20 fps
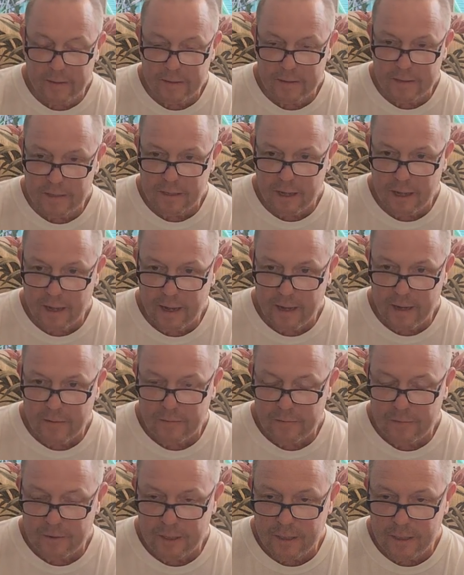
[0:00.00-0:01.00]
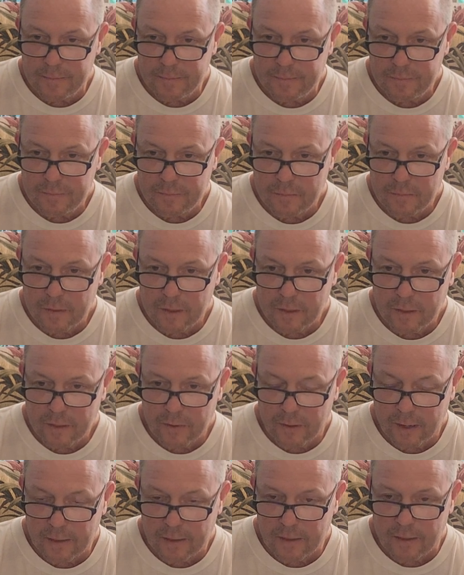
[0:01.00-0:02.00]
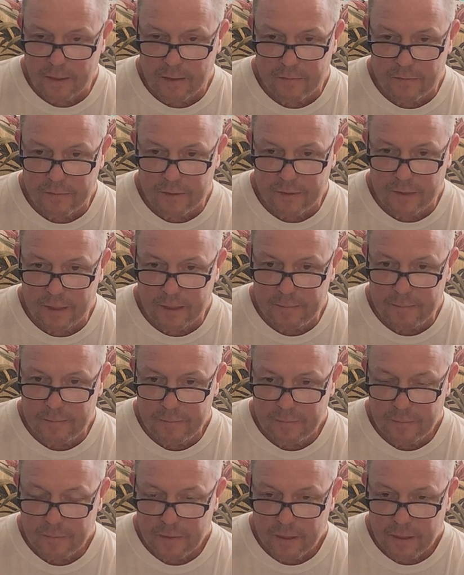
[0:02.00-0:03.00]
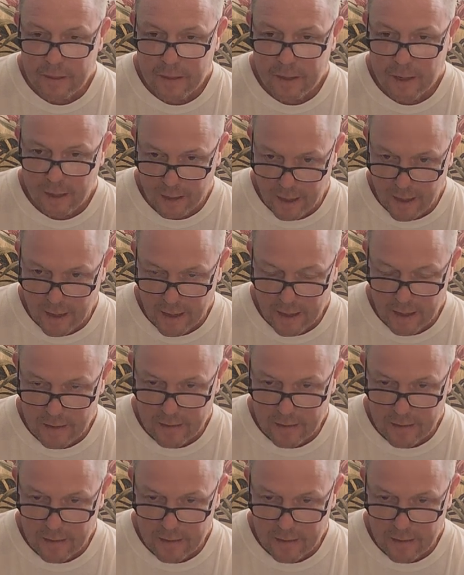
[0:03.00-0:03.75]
there's a lot of, you know, I love a lot of